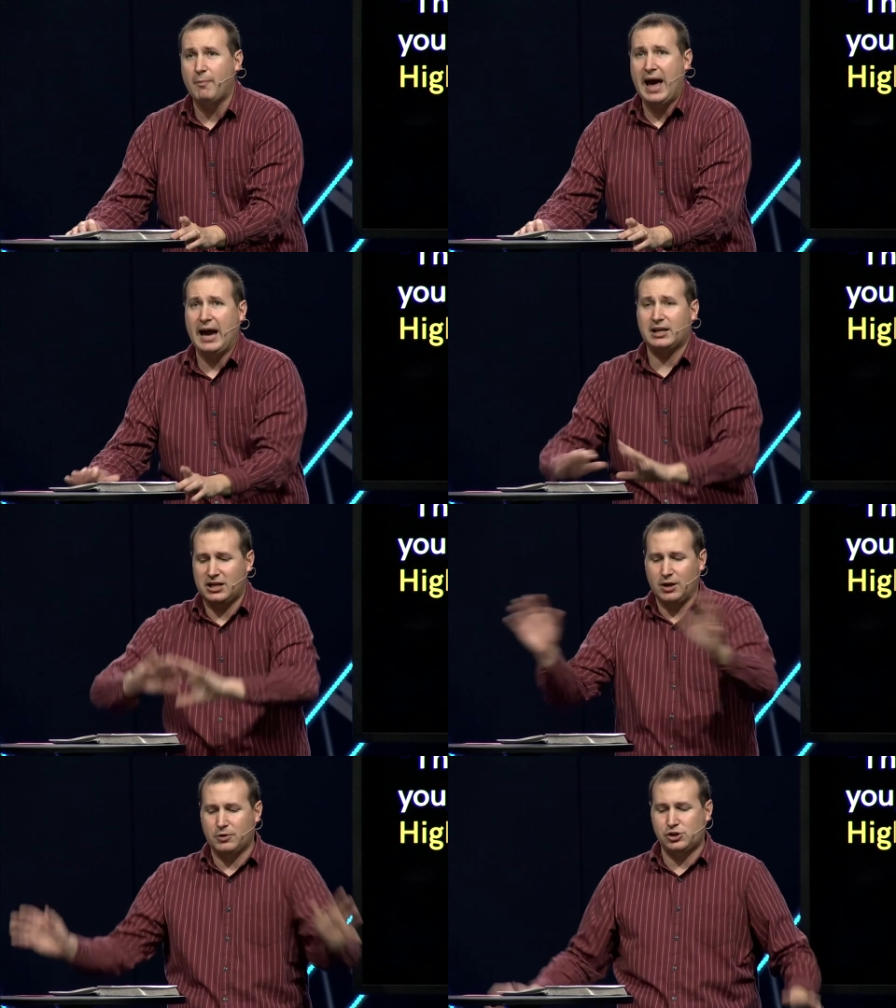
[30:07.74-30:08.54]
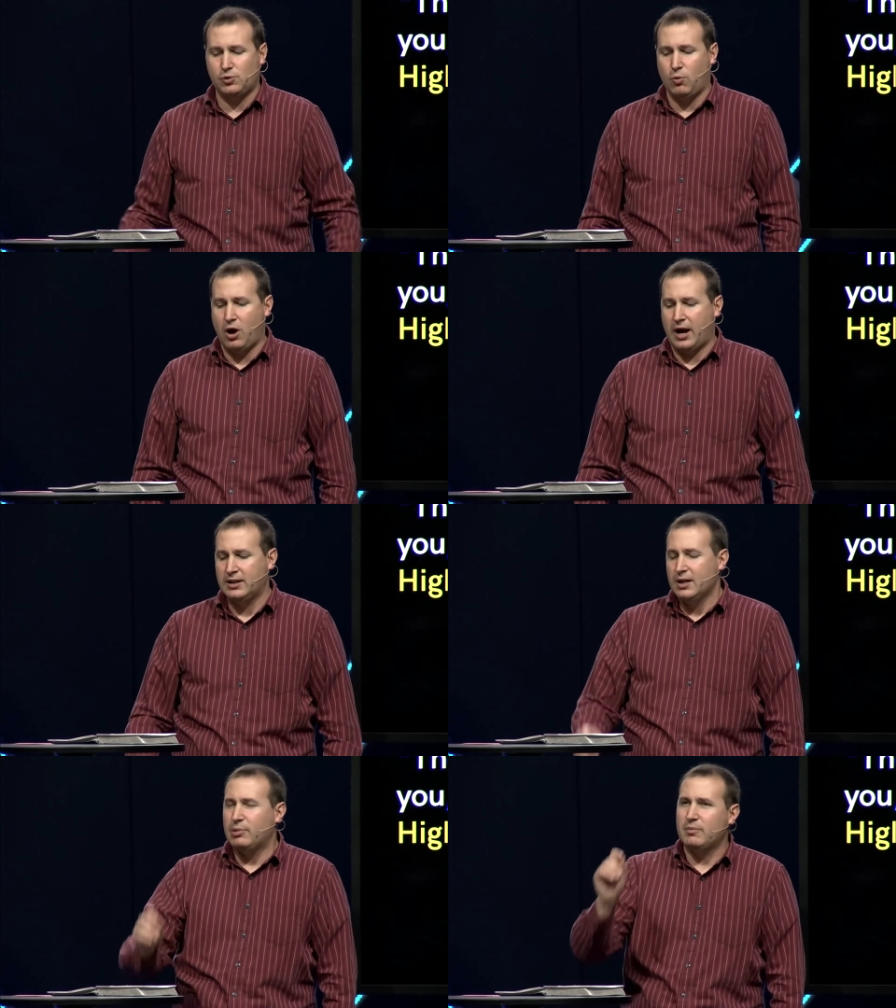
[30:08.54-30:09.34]
back and you get what you want,
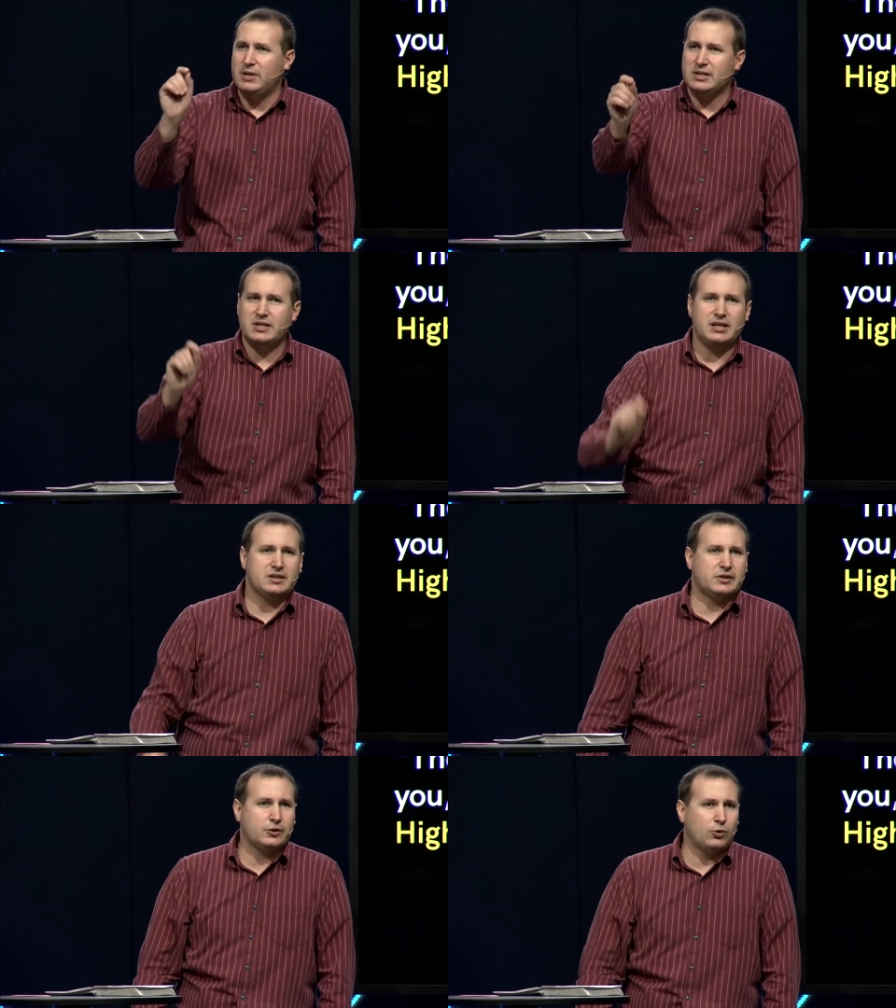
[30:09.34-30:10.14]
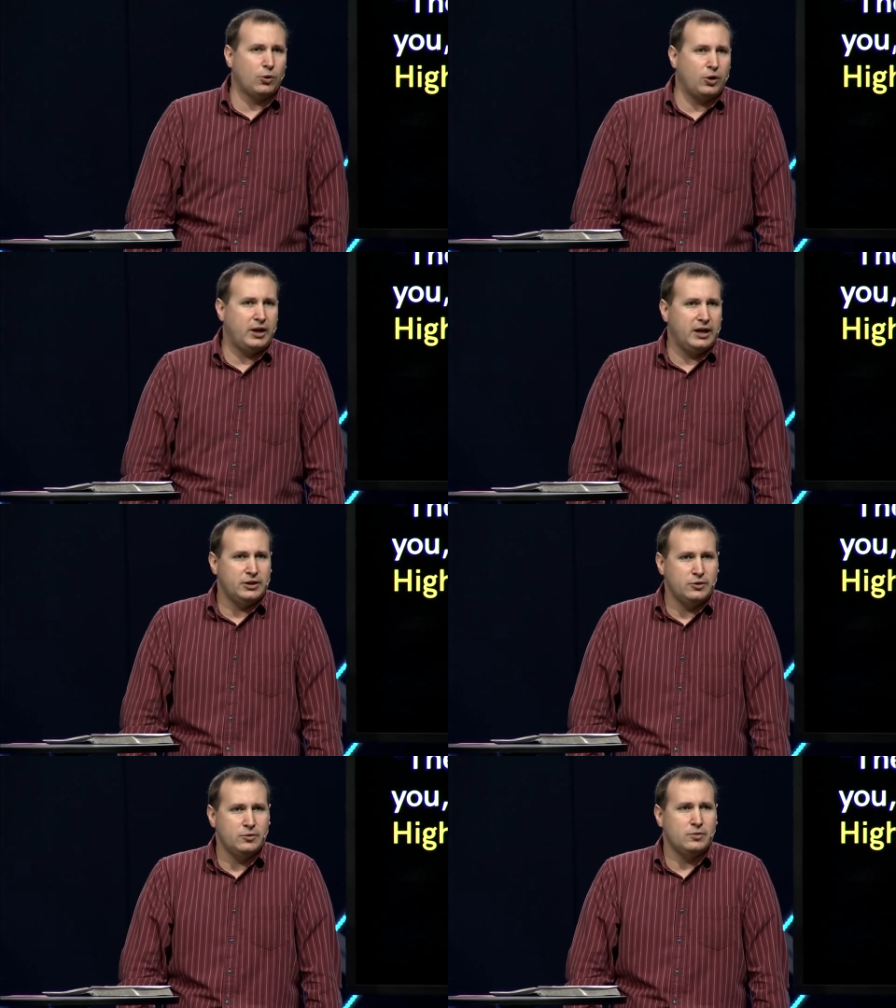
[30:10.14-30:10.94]
but it means He gets the glory and
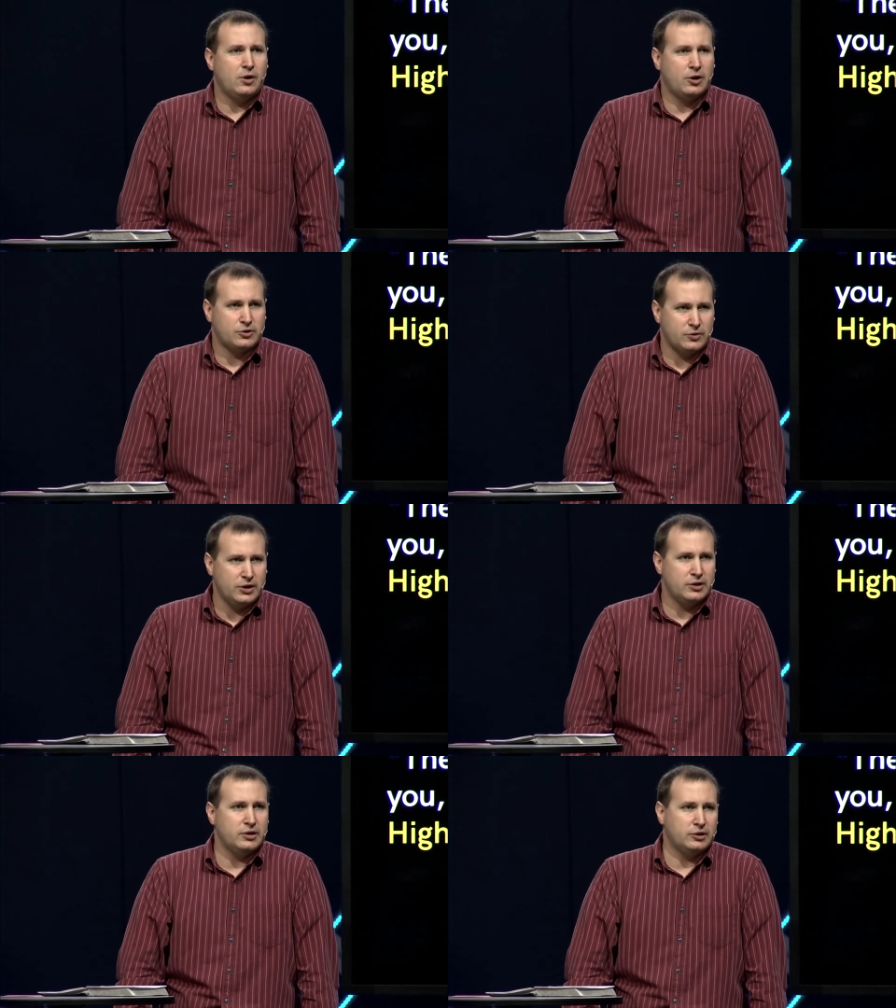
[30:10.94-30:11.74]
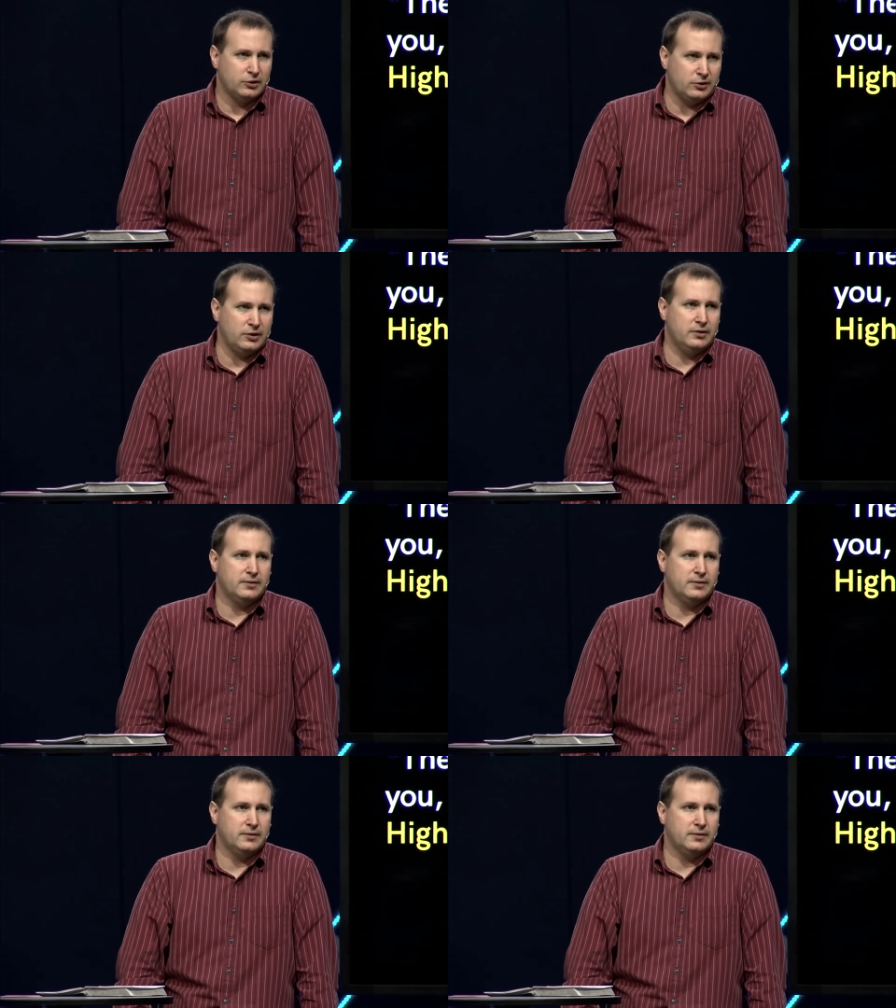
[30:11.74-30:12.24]
you are treated good.